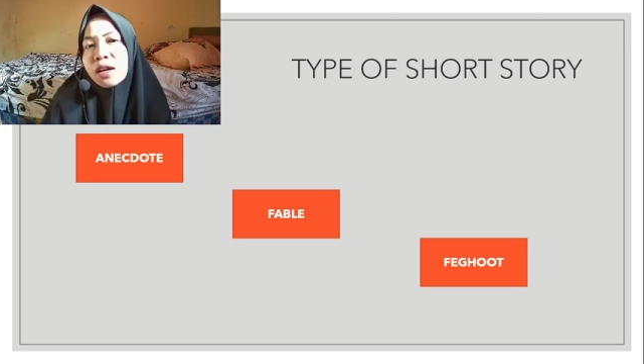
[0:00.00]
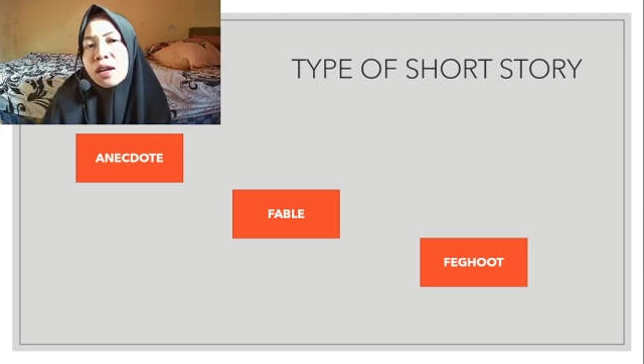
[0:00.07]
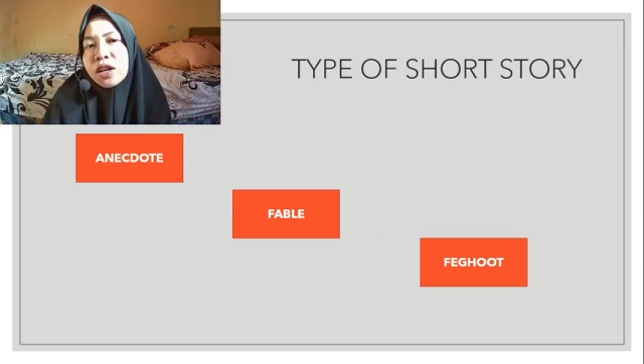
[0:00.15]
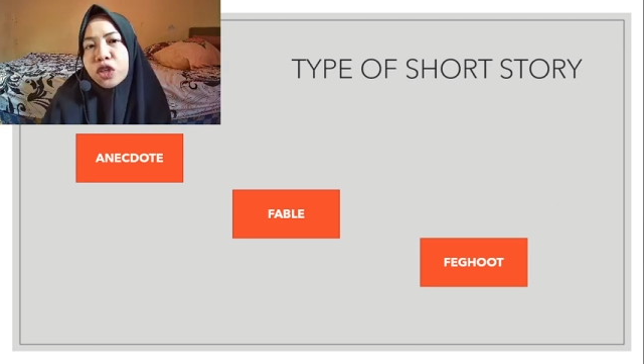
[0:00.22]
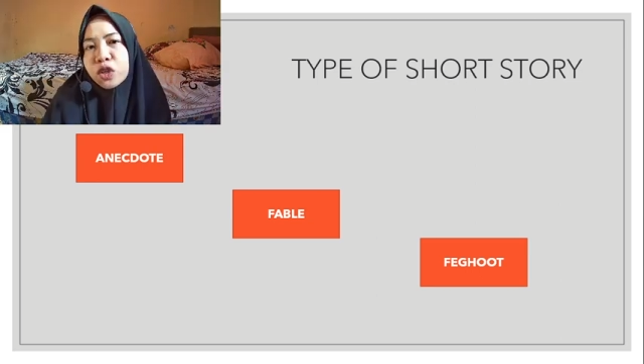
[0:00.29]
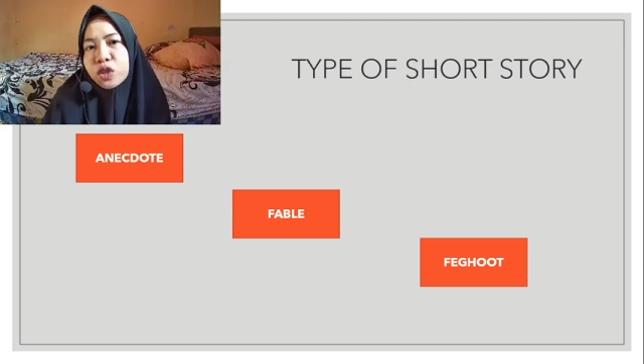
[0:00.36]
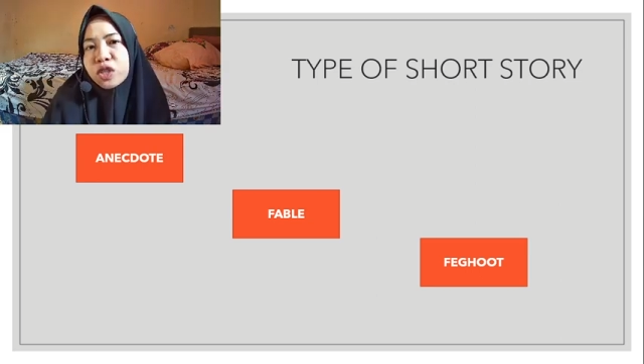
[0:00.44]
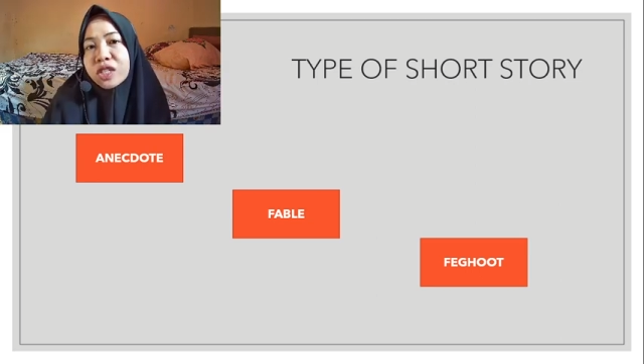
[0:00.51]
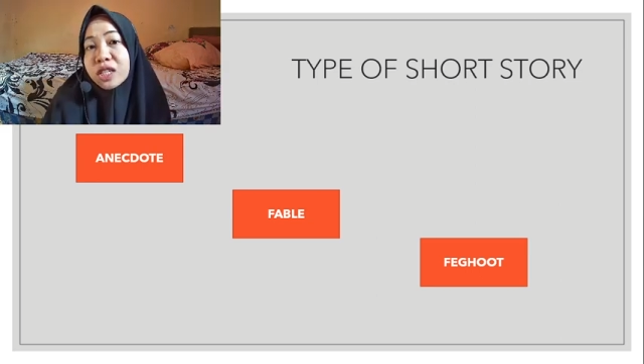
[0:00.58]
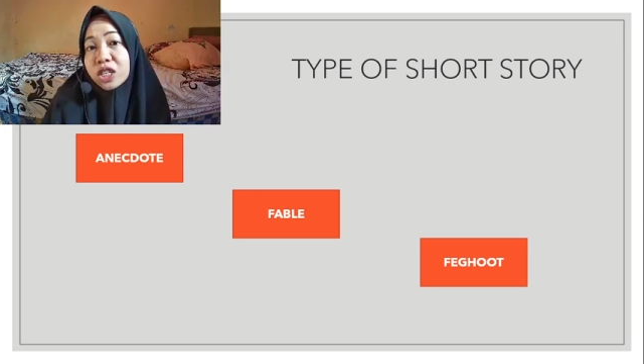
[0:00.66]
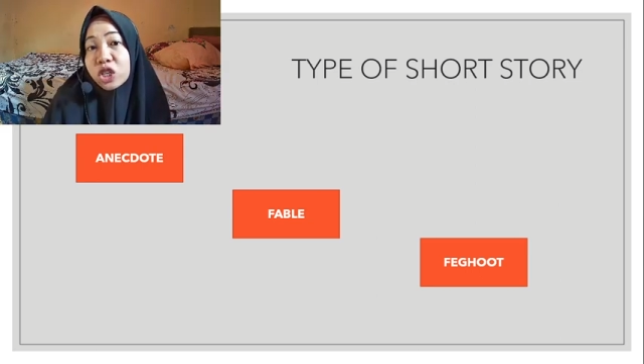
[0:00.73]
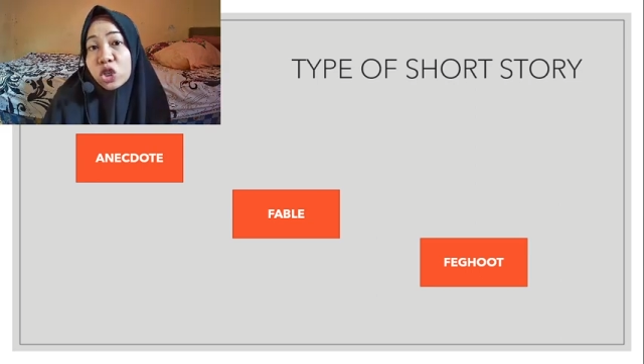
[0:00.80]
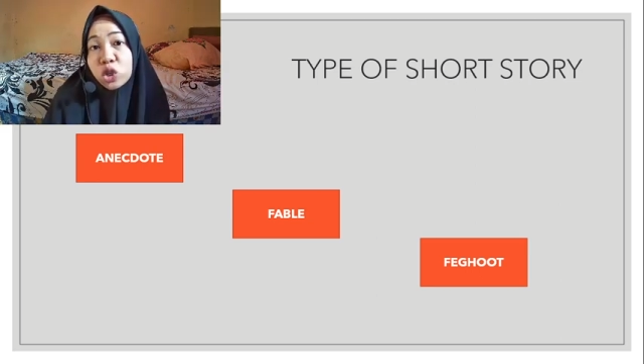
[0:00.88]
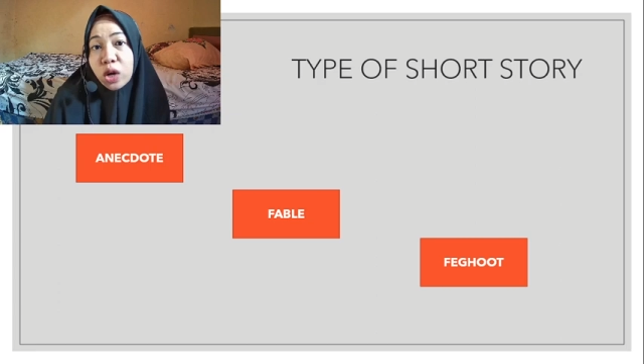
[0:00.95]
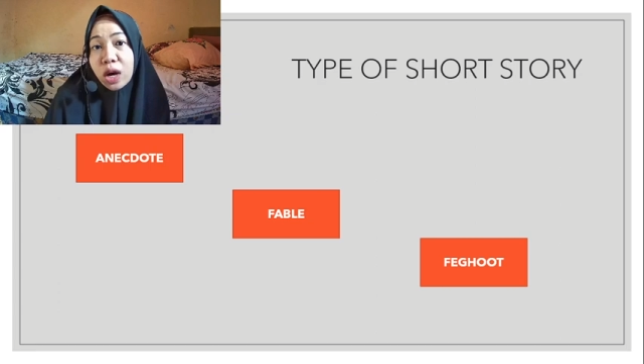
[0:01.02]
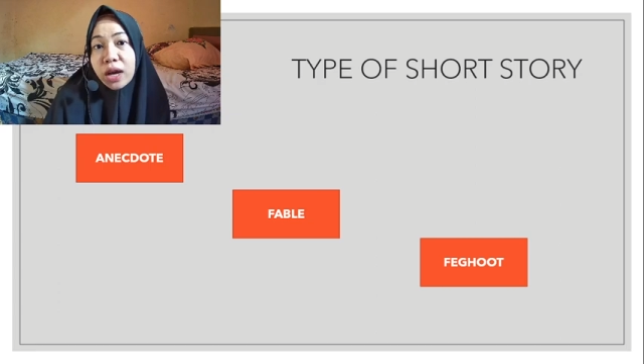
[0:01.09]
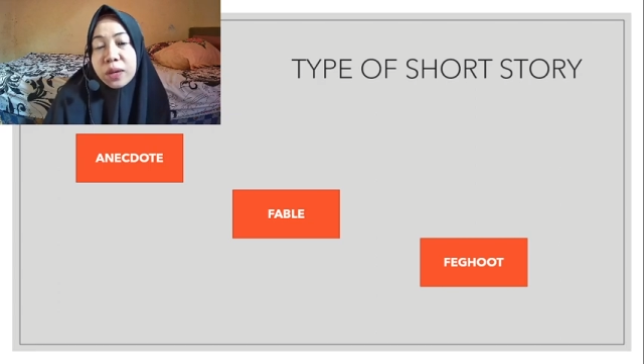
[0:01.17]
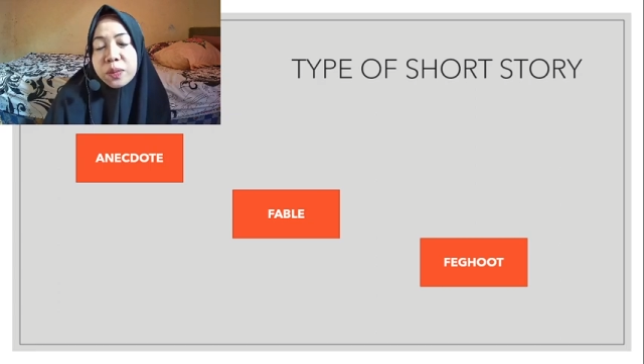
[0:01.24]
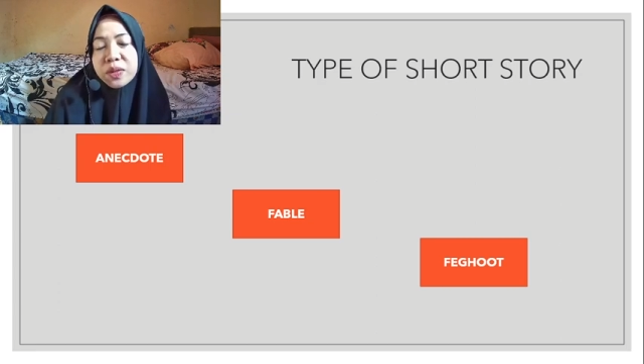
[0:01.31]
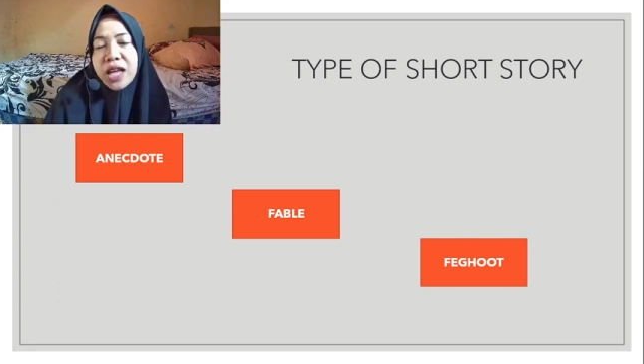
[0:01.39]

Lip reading: use these types.